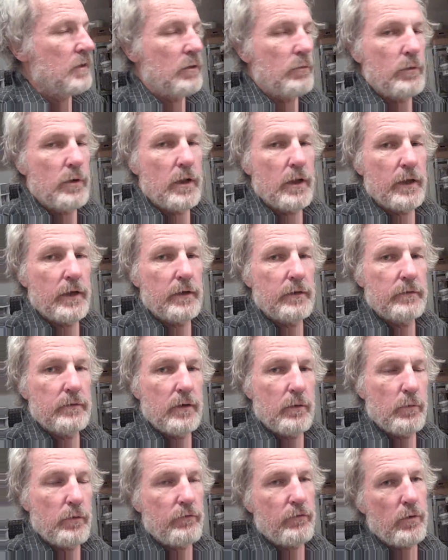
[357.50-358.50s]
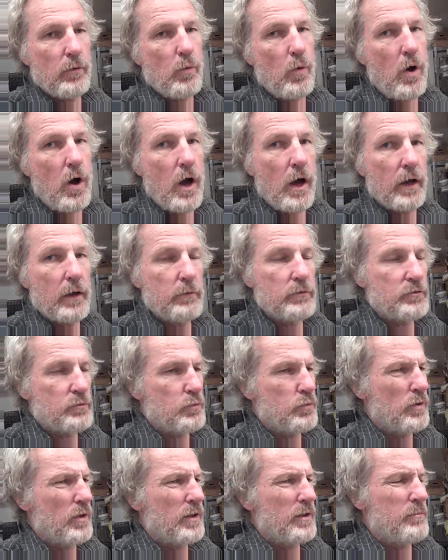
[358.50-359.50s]
Not really. I went for a walk. It was
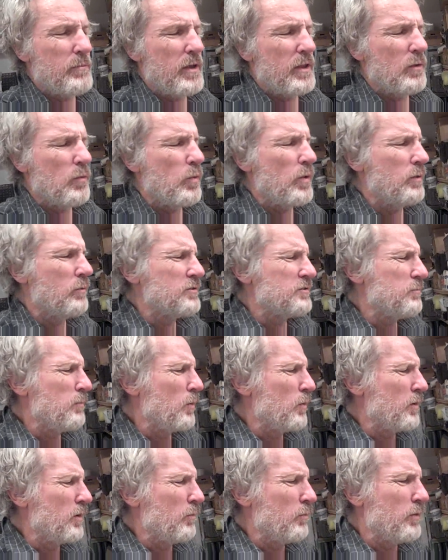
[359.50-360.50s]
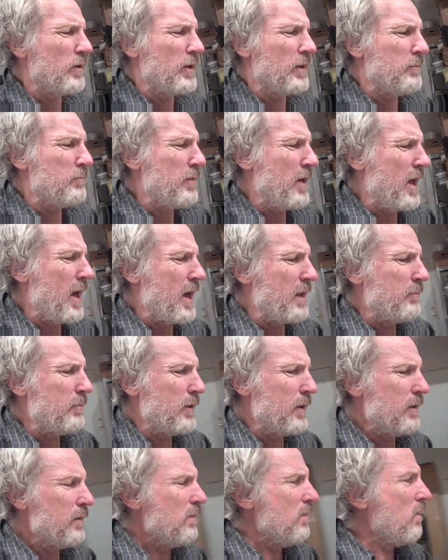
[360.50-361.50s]
really, man, the wind was blowing really bad,
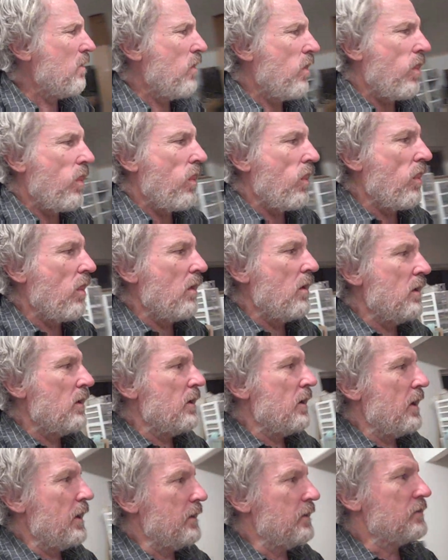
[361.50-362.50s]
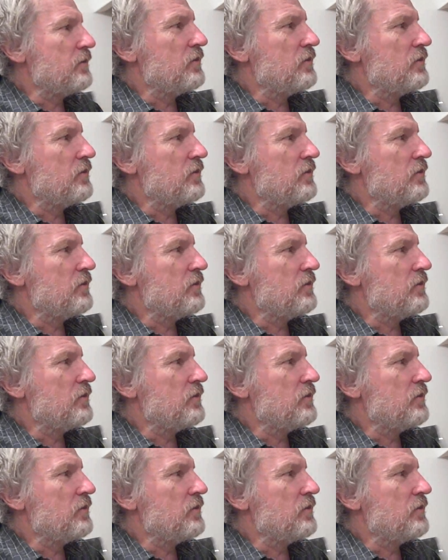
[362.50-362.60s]
but I had